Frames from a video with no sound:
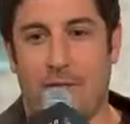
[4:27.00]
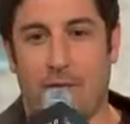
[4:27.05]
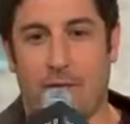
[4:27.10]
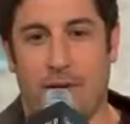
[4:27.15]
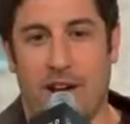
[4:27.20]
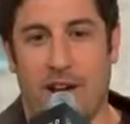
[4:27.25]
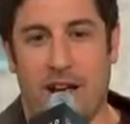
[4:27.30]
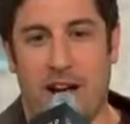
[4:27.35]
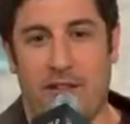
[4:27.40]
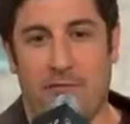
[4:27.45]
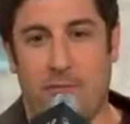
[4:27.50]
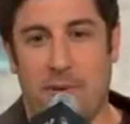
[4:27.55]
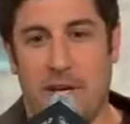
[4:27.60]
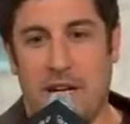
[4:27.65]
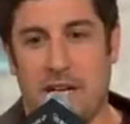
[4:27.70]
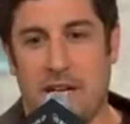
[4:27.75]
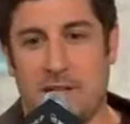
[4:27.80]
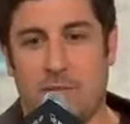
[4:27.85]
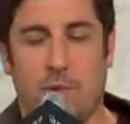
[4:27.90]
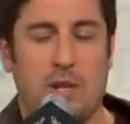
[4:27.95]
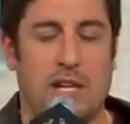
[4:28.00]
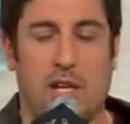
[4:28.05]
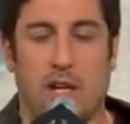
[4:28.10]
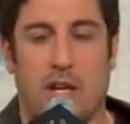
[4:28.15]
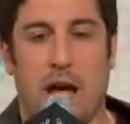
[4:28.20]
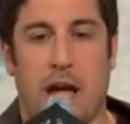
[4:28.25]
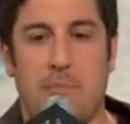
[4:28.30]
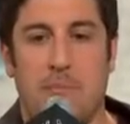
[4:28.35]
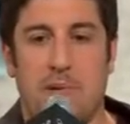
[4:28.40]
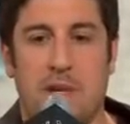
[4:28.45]
I've peaked. Well,
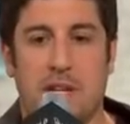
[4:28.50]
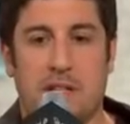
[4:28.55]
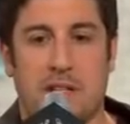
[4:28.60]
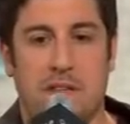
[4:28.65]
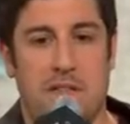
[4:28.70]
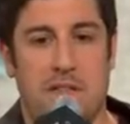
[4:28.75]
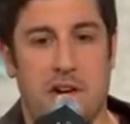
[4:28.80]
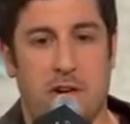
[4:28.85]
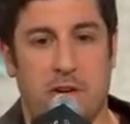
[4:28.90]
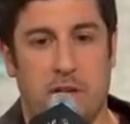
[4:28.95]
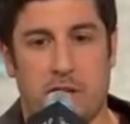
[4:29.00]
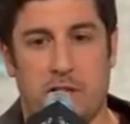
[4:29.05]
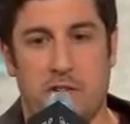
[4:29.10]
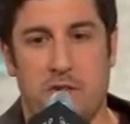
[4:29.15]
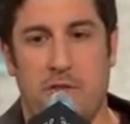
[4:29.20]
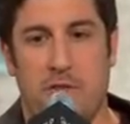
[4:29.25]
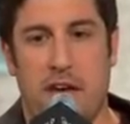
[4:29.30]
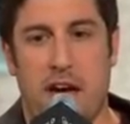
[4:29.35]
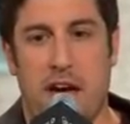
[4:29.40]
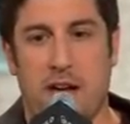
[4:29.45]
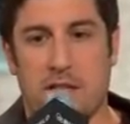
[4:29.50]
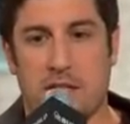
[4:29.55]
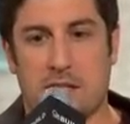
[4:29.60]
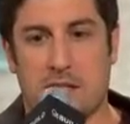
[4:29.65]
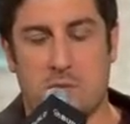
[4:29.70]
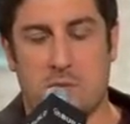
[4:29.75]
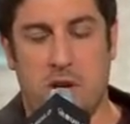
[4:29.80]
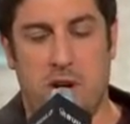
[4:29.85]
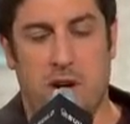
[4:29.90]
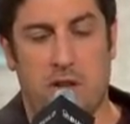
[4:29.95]
look, I peaked in the early
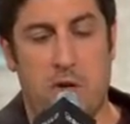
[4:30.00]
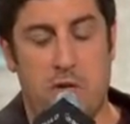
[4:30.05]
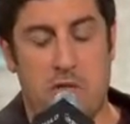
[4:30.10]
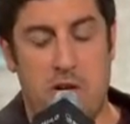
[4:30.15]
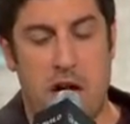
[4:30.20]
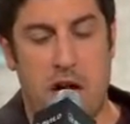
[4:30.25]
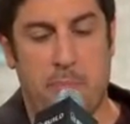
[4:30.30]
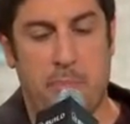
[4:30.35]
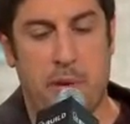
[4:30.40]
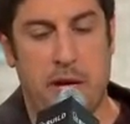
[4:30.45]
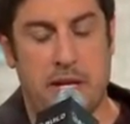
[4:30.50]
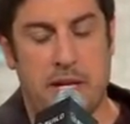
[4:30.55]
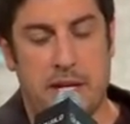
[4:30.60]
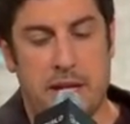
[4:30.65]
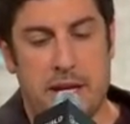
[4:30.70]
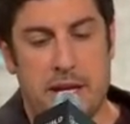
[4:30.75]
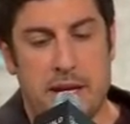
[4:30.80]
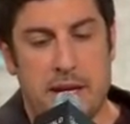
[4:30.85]
2000s. We all know that, but.